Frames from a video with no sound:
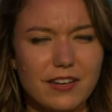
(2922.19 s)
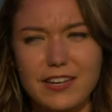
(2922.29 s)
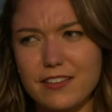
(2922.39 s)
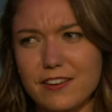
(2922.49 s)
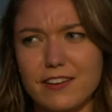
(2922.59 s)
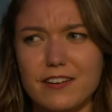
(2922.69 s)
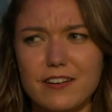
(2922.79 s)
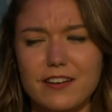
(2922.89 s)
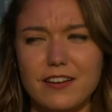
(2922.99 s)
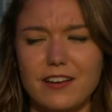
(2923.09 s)

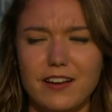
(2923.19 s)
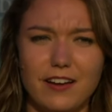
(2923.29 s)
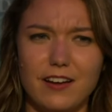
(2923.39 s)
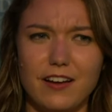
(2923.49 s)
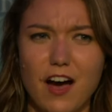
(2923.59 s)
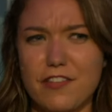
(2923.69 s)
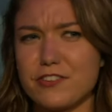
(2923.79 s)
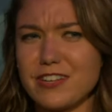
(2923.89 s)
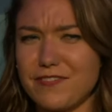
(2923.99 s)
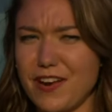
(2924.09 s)
either uh,
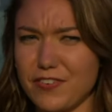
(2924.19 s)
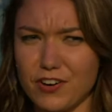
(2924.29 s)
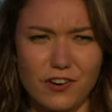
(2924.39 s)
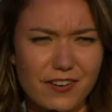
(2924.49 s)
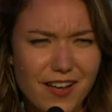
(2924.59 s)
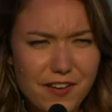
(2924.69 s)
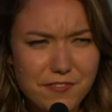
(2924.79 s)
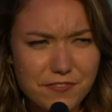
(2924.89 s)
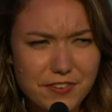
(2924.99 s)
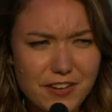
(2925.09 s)
authors I've never heard
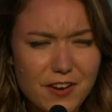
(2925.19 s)
of